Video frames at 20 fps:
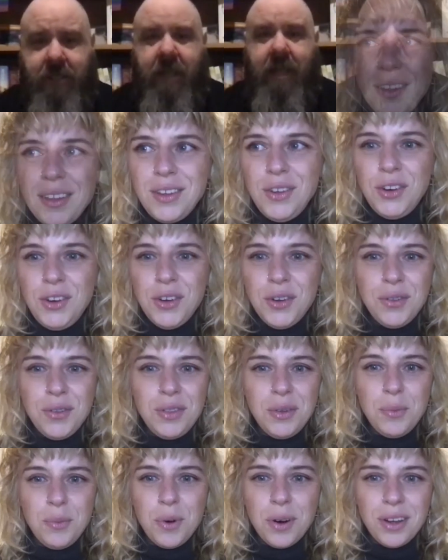You know,
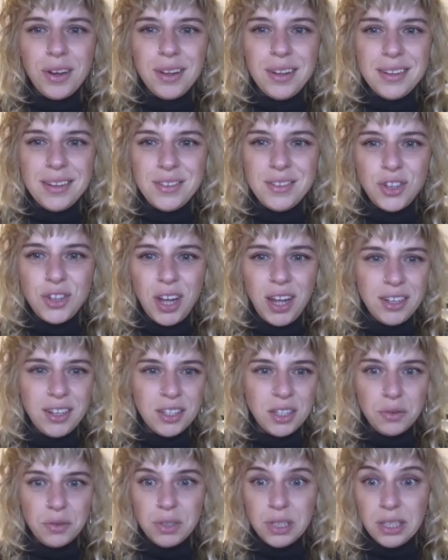the world is
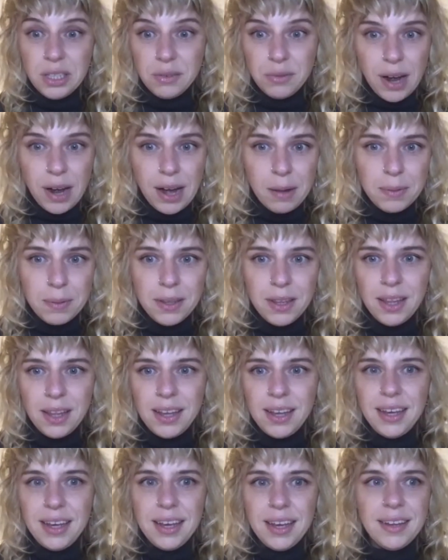changing really
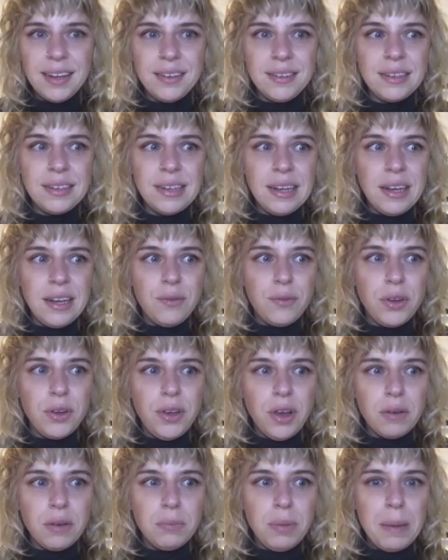rapidly, and for
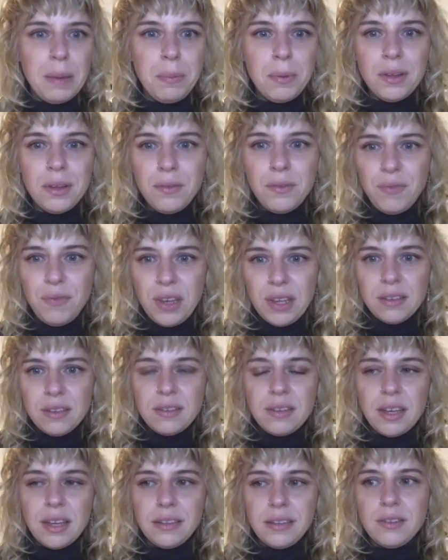young people, it feels
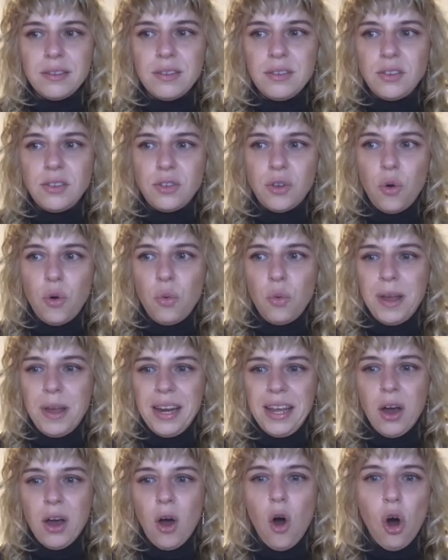like there's so
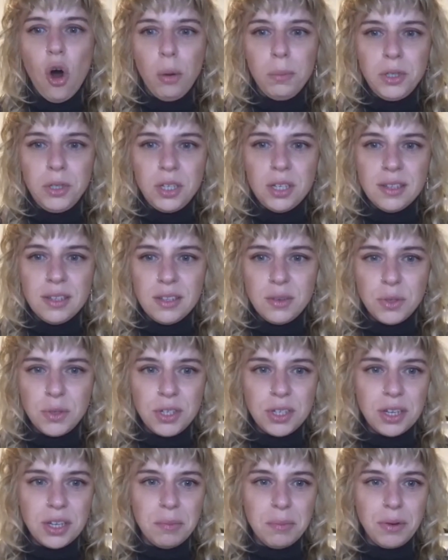many options,
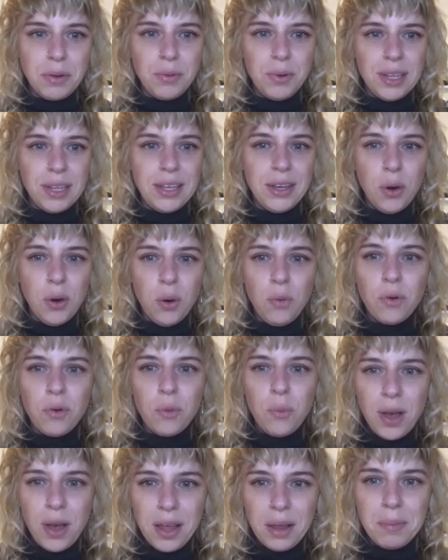which can be really
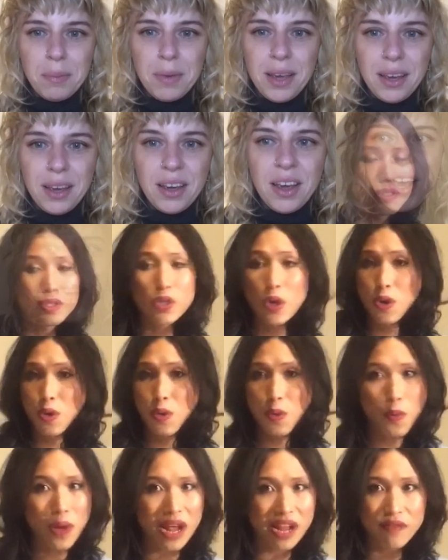overwhelming. Don't
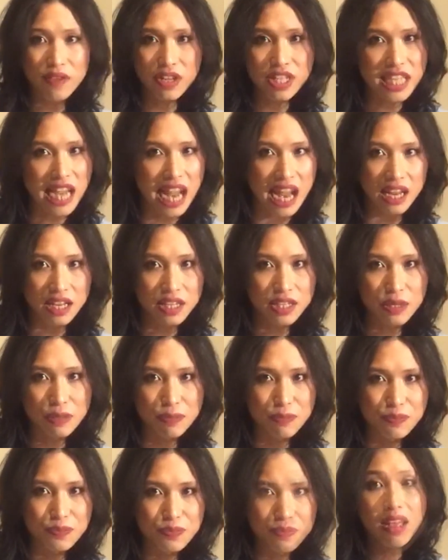wait for change.
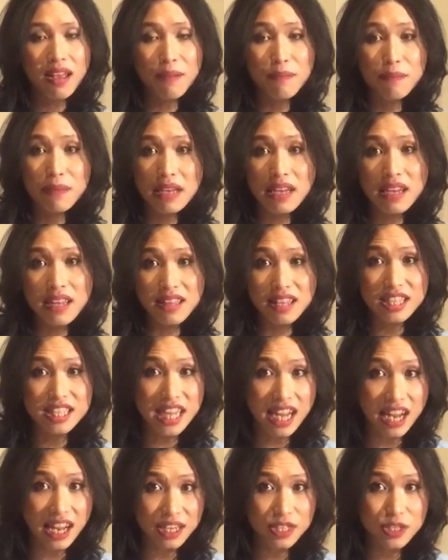Be the
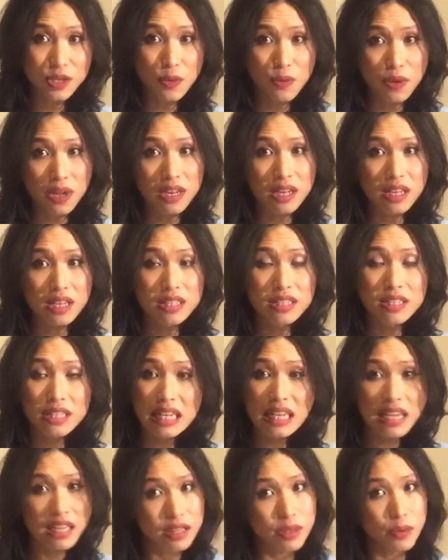change you want to
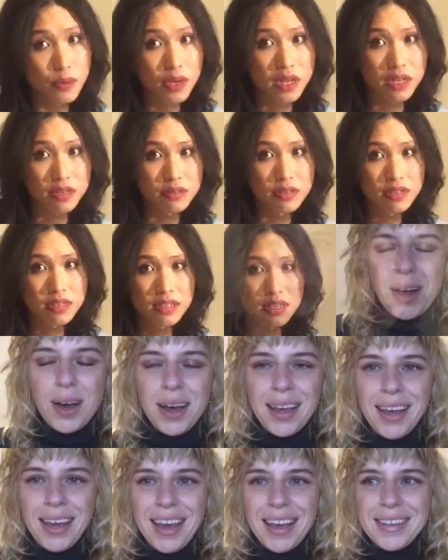see in the world. I
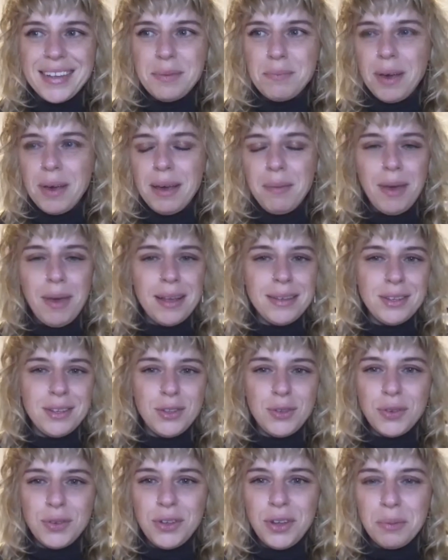guess my
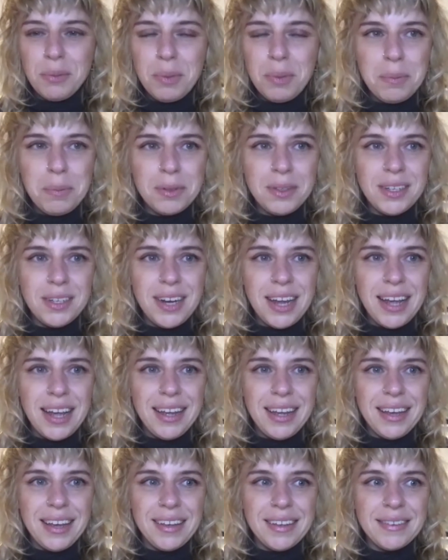message for young people today
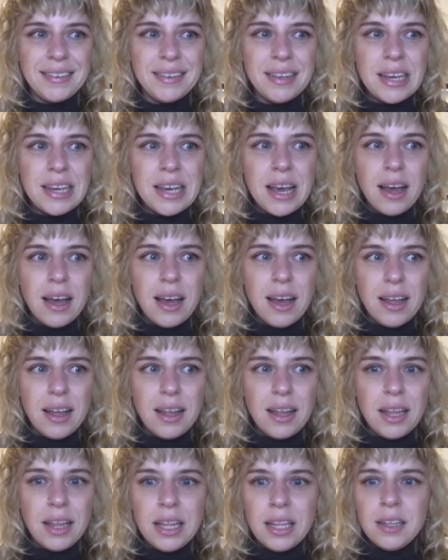is
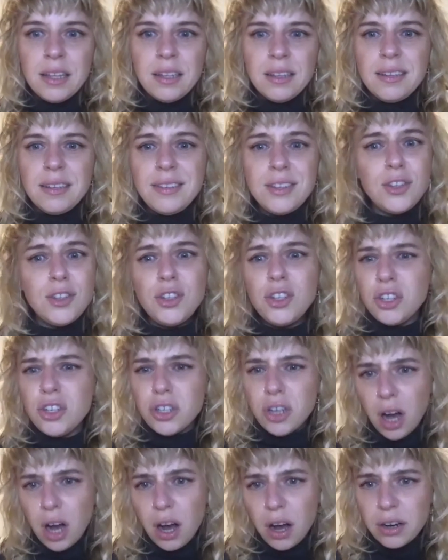listen to your
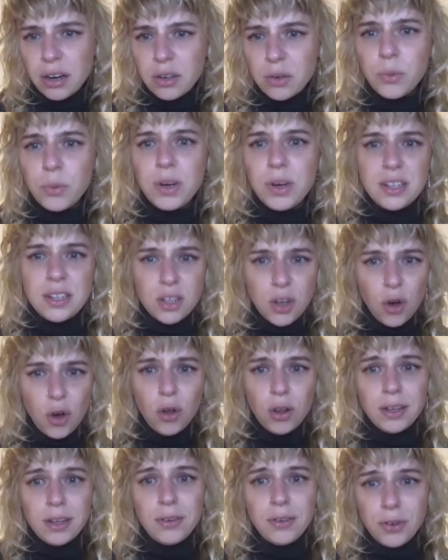heart when it's
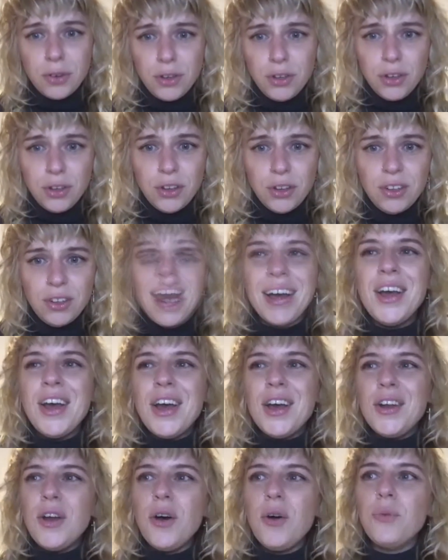calling for you.
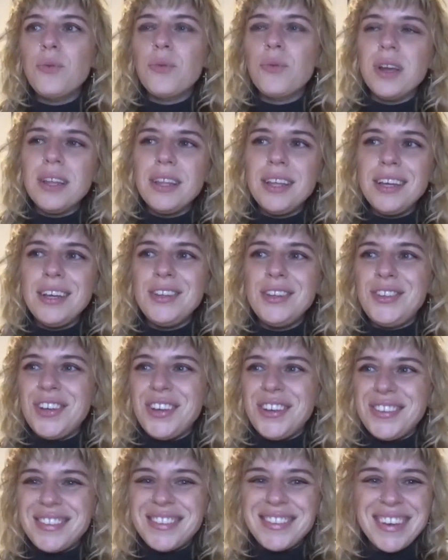No, really,
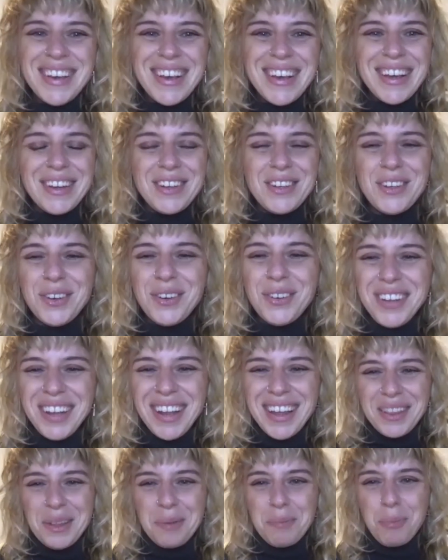just don't
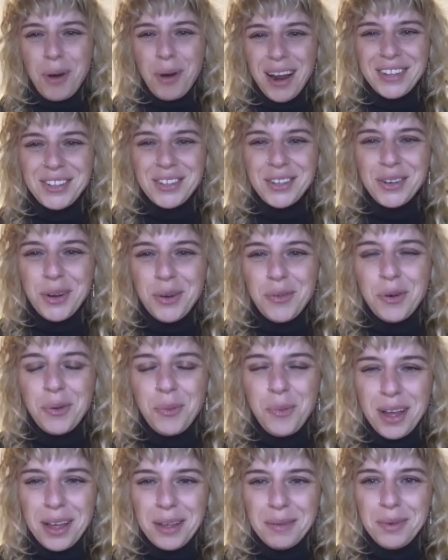let the pressure
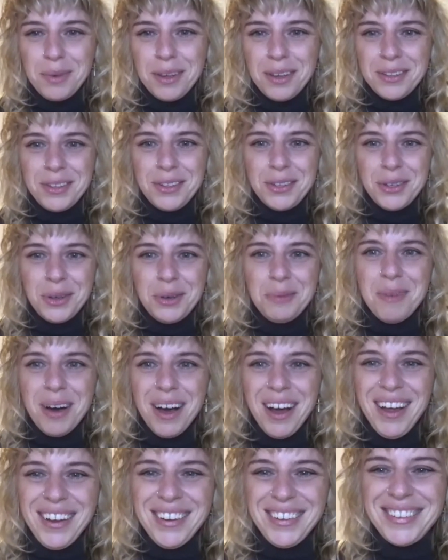overwhelm you too
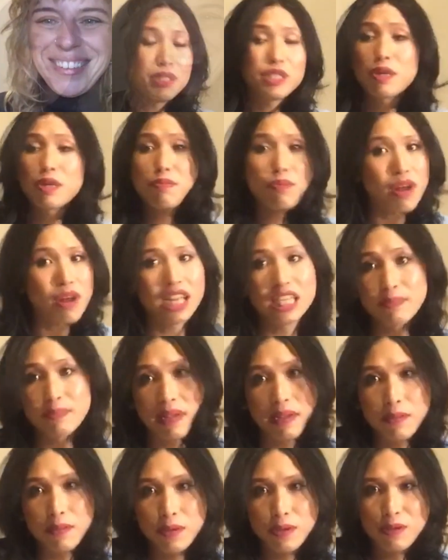much. Surprise
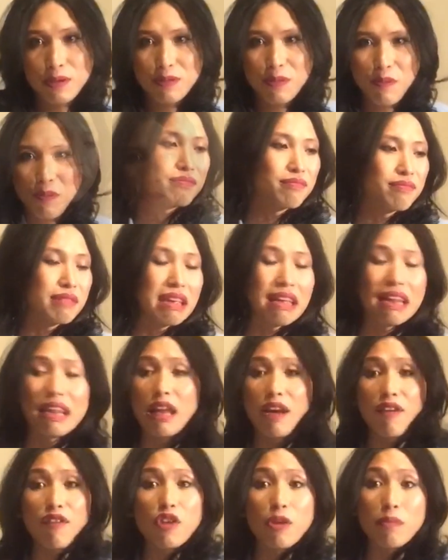people.
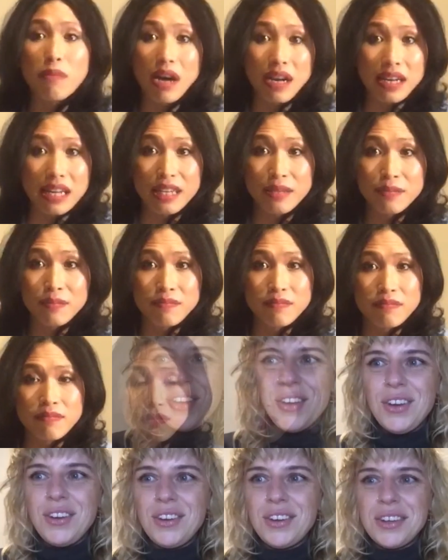Love your body.
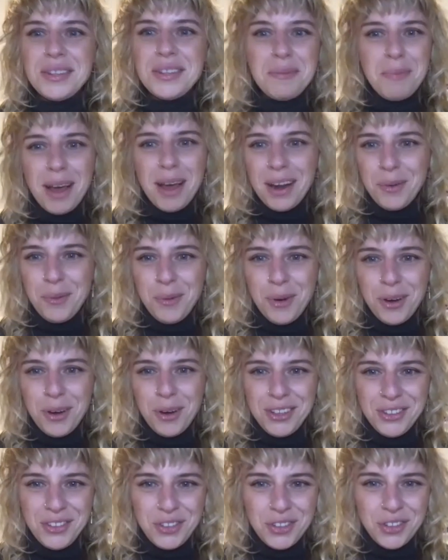Doesn't matter what
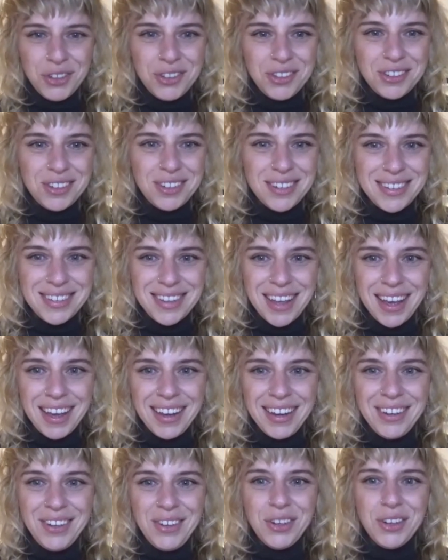you choose or
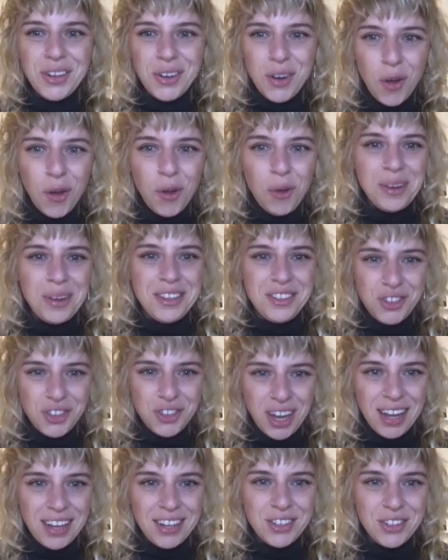decide, you can always
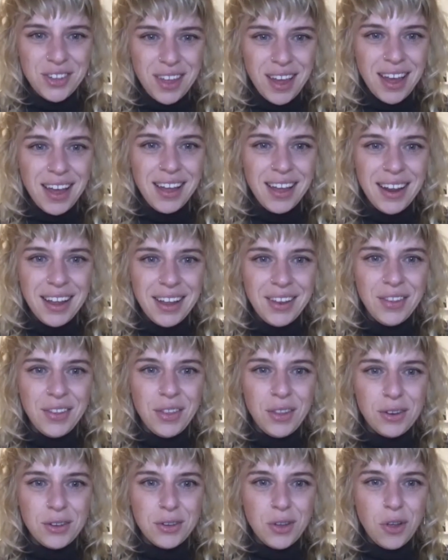change that. And
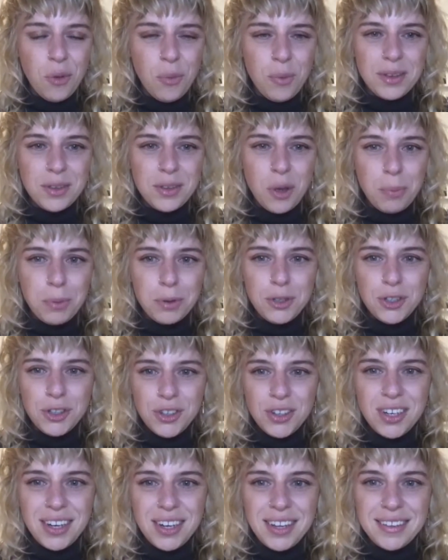there's always
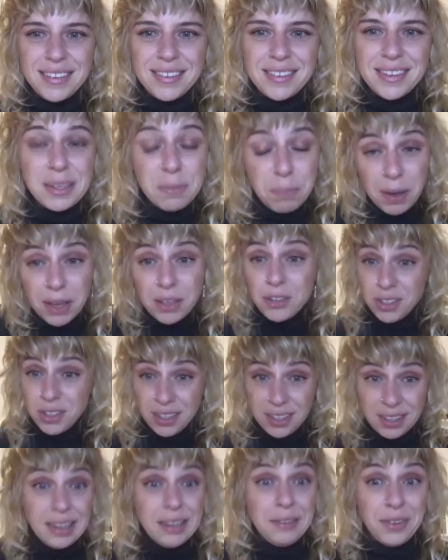opportunities, especially
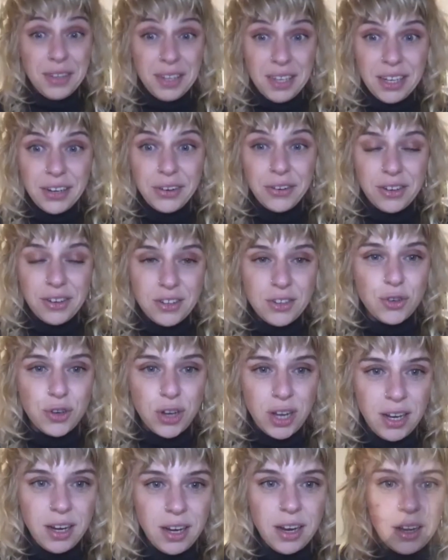living here in
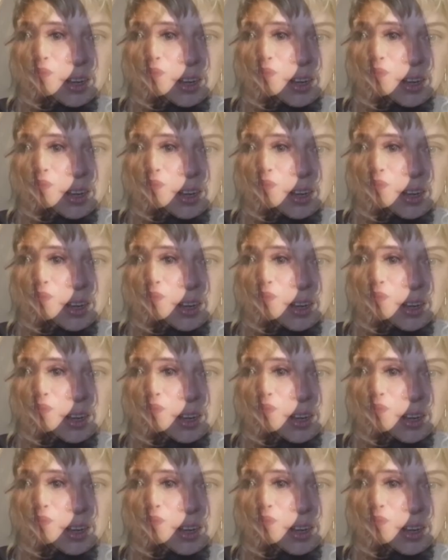Australia.